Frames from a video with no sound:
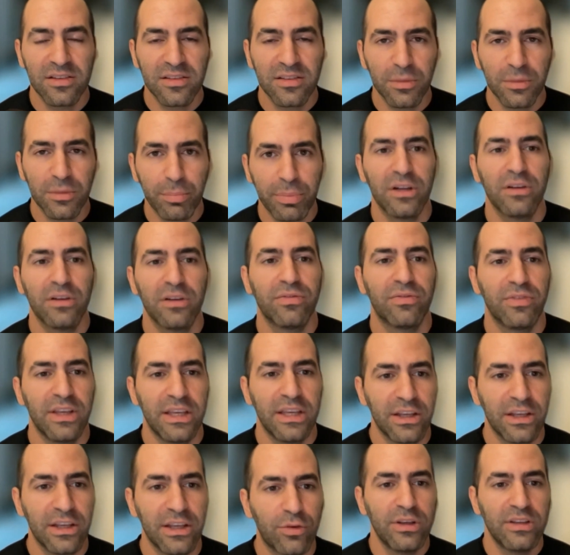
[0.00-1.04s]
there's a bit of
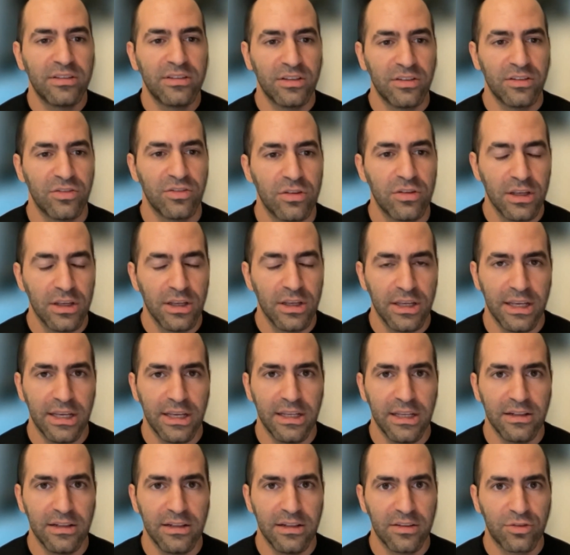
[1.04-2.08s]
increase in
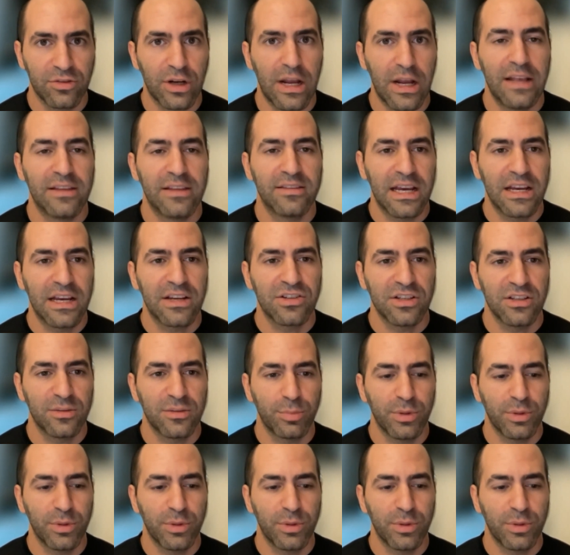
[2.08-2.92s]
transactions